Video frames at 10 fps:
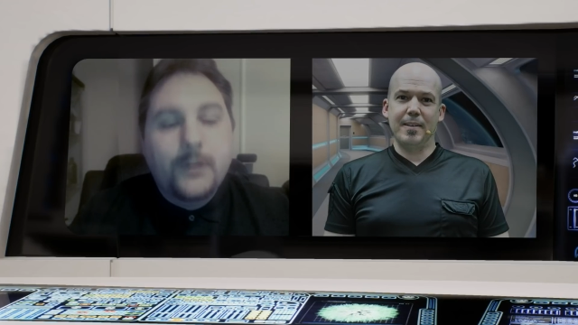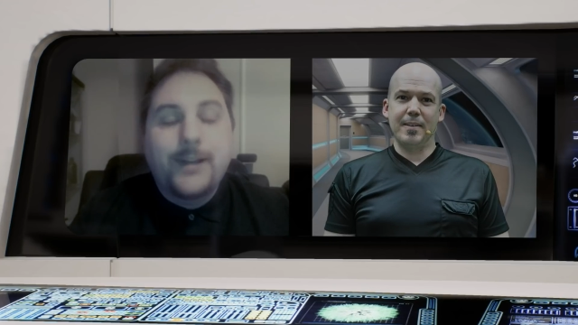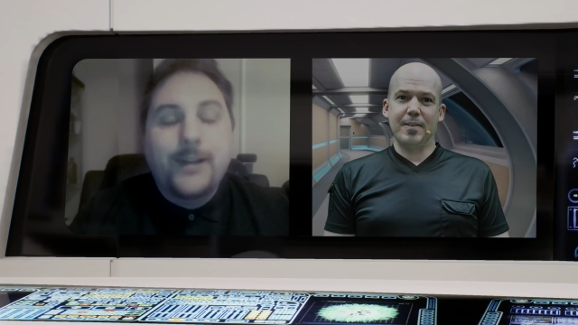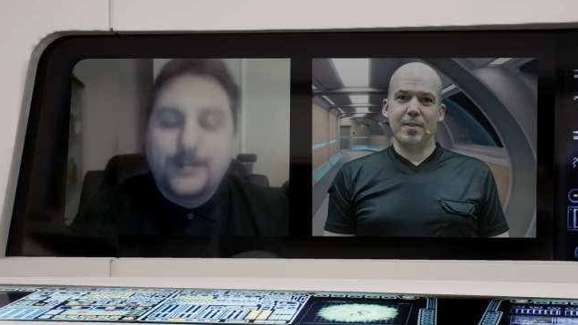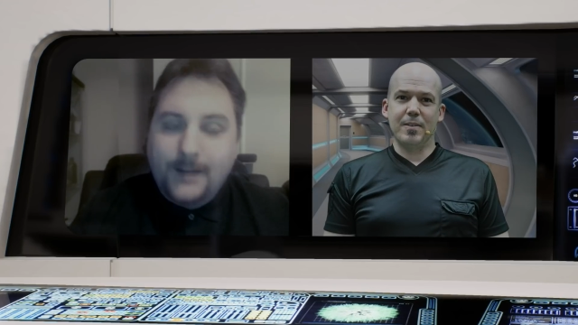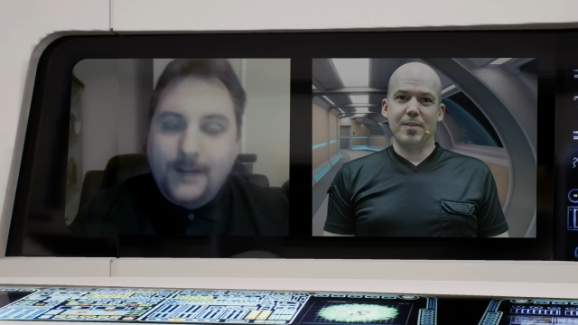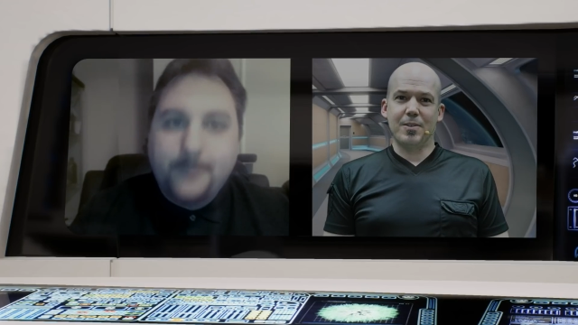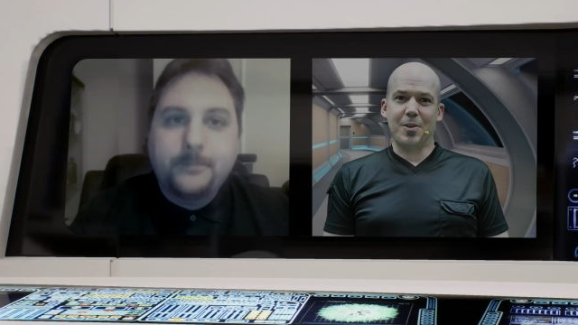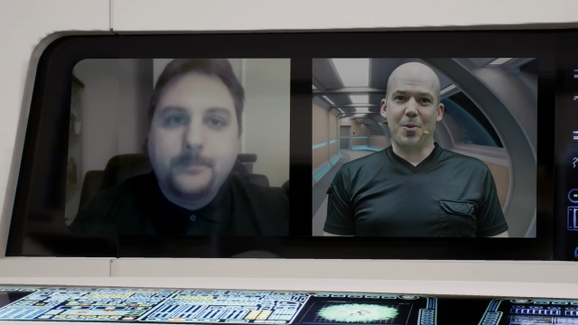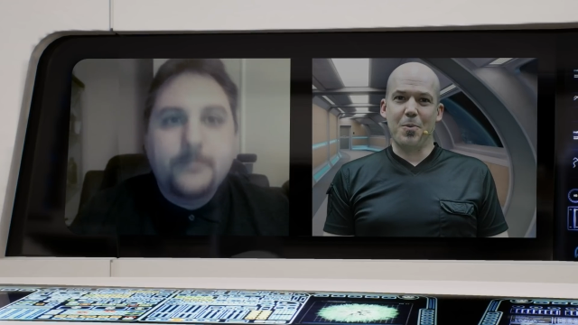Speaker 1: Correct.
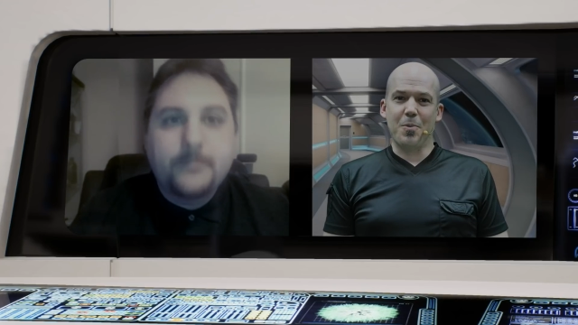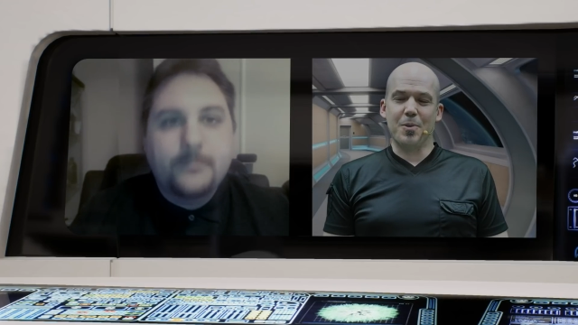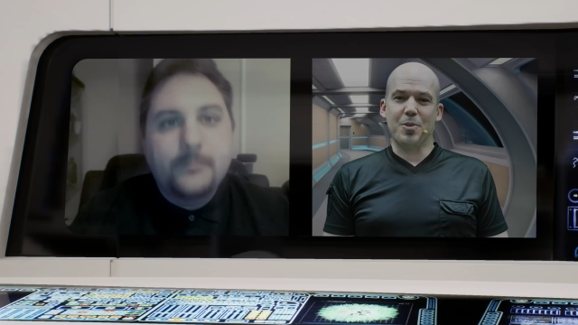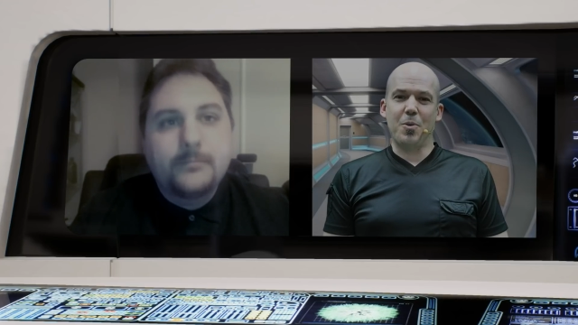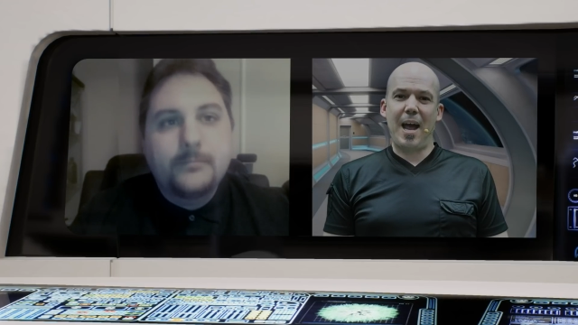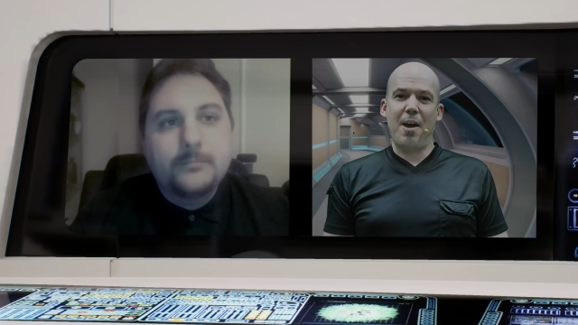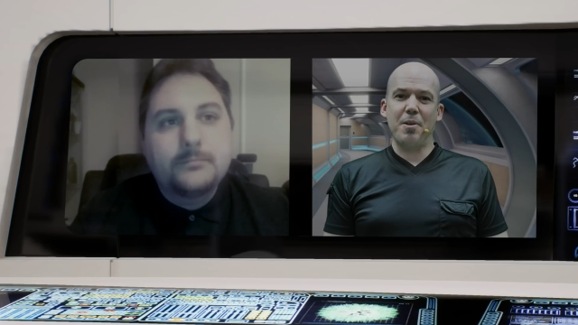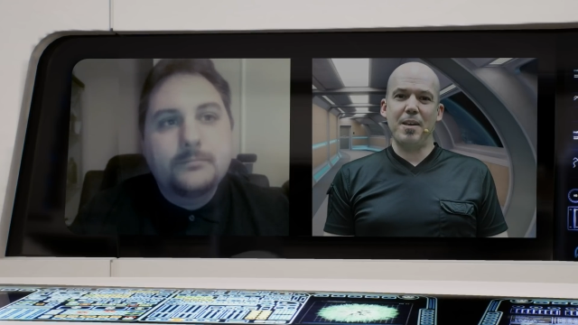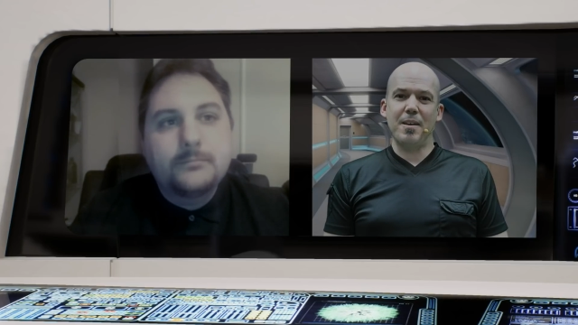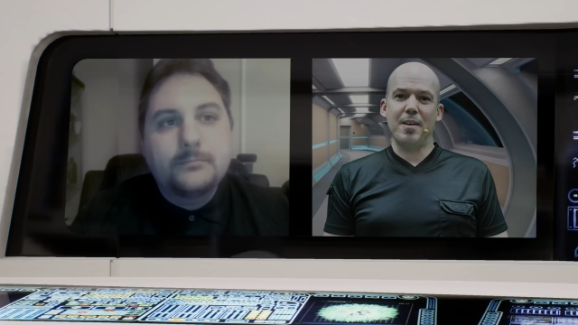So how
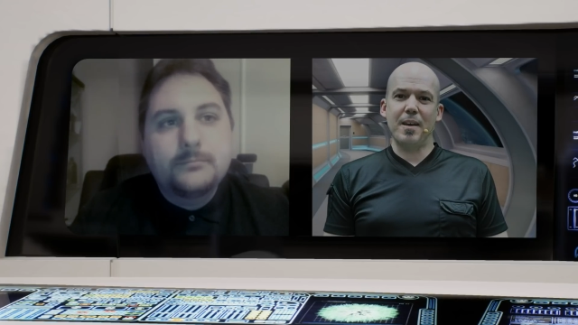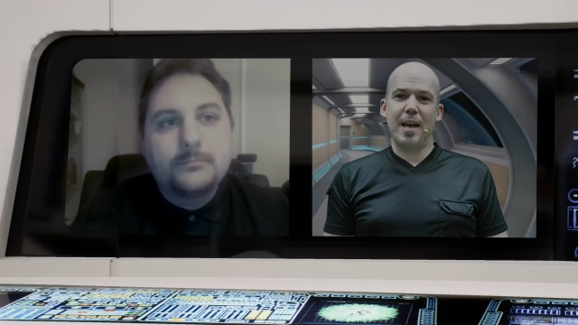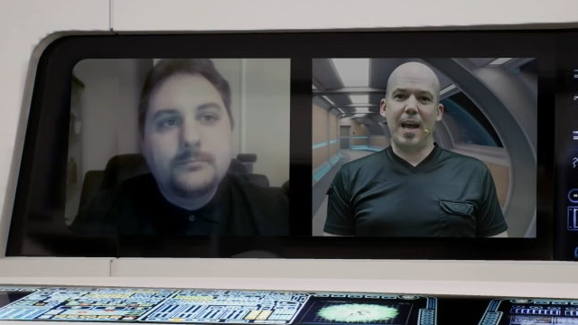do you